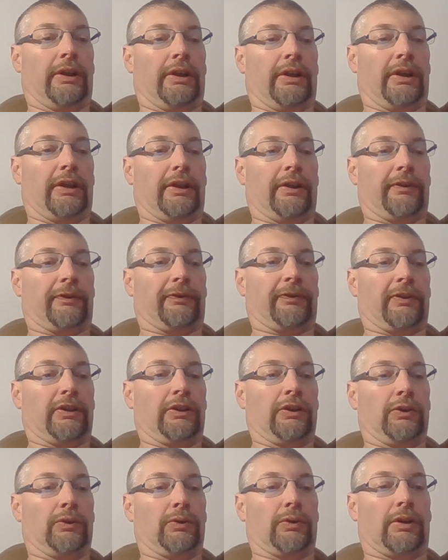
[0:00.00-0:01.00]
if
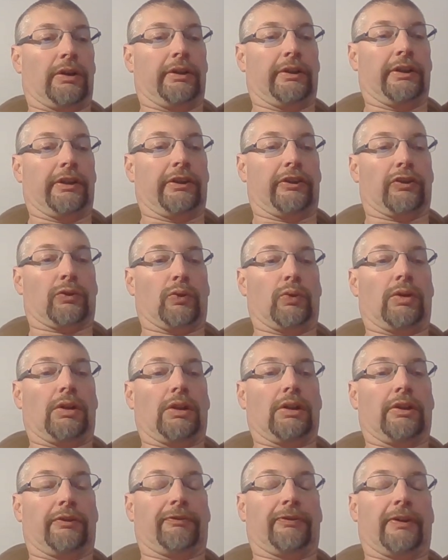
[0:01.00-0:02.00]
you are
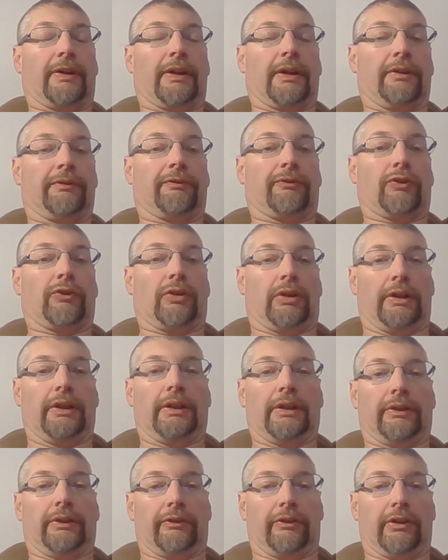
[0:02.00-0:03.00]
disqualified for
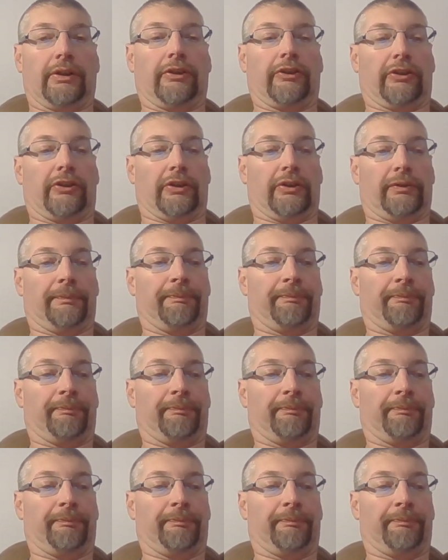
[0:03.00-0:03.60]
any reason.